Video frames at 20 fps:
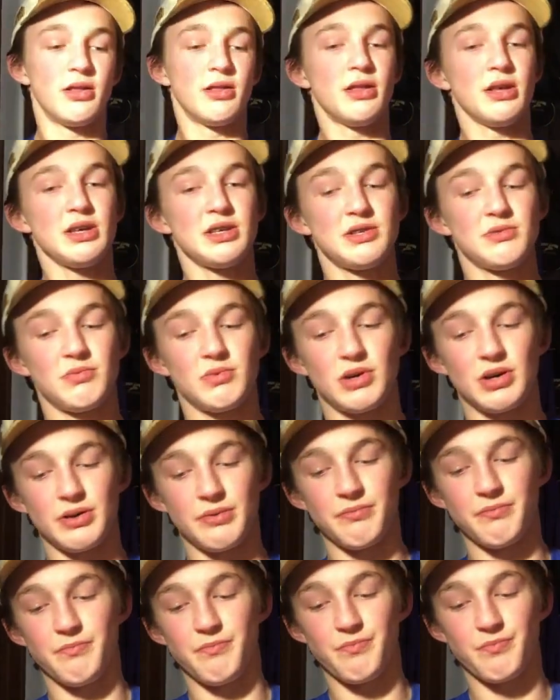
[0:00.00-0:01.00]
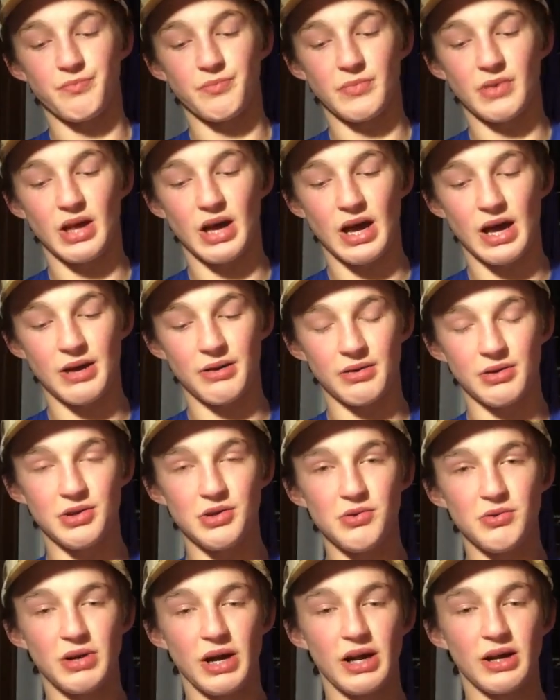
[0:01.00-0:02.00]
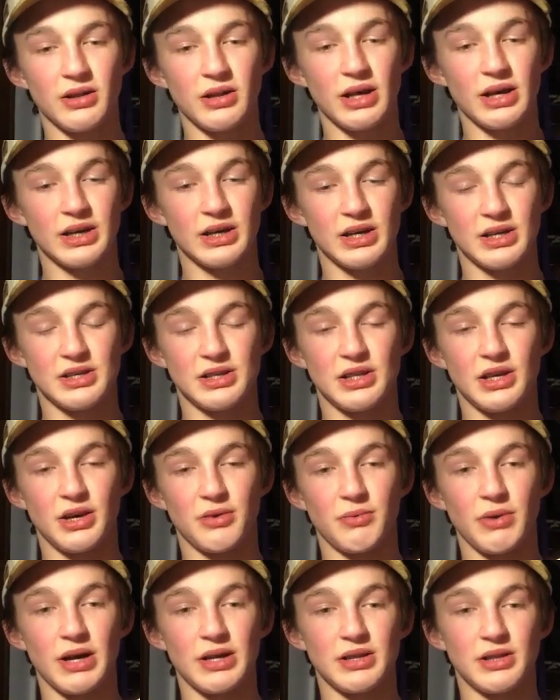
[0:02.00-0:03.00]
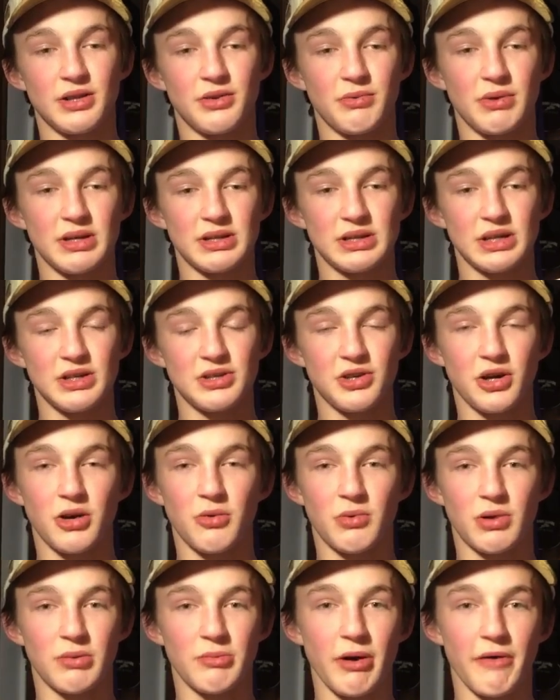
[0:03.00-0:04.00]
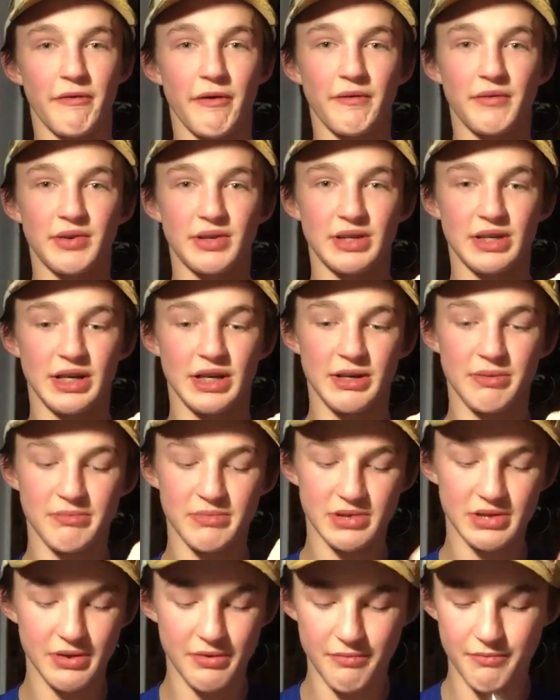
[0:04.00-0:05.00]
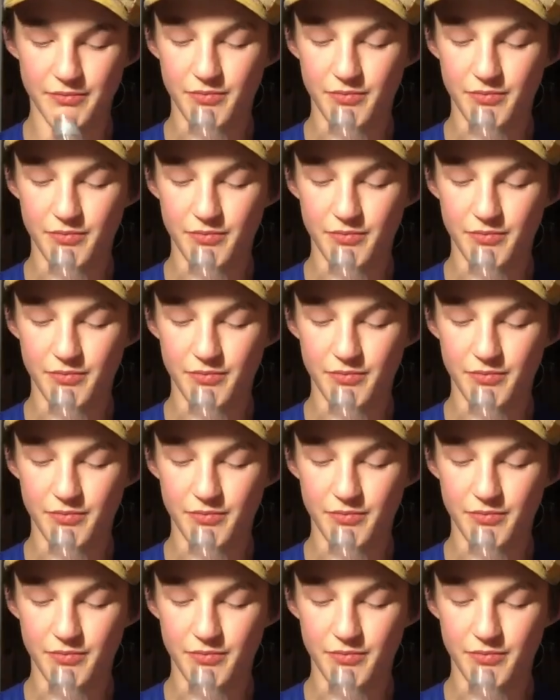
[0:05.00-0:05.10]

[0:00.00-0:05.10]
This one I do kind of like because the Redskins are one of my favorite teams.